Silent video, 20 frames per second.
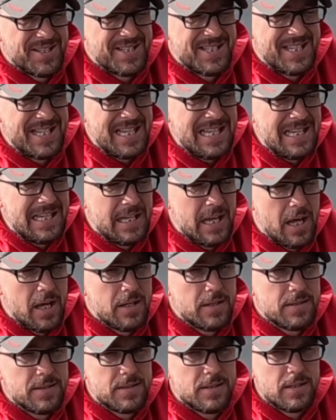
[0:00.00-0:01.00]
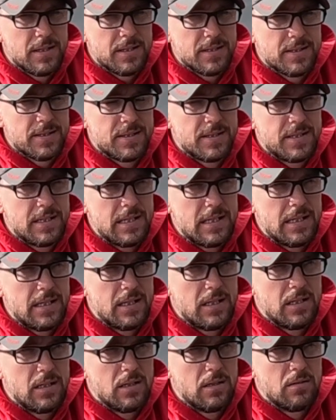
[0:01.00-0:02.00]
T-Nuts. It's T,
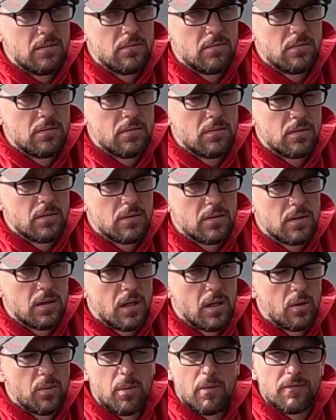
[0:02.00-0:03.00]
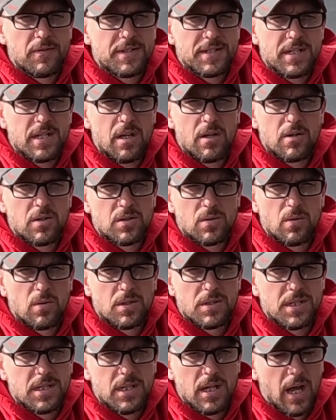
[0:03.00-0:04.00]
I don't remember if it's T
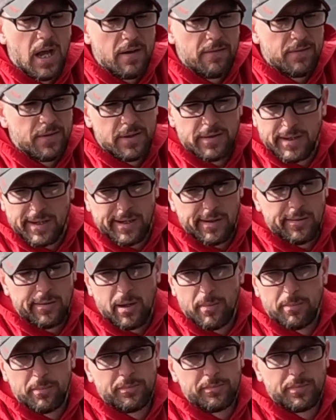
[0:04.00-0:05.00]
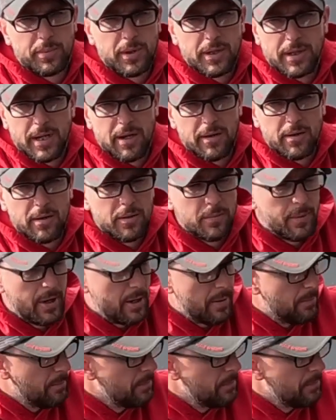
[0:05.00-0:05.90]
underscore T hyphen, and I'll put it down here at the bottom.